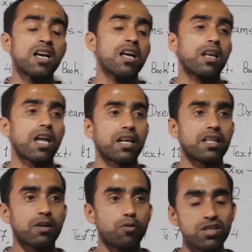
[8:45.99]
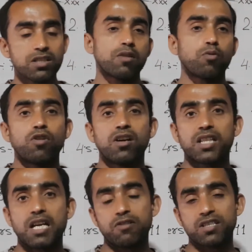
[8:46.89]
Like in the Western world
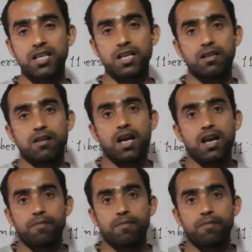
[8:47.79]
they would say the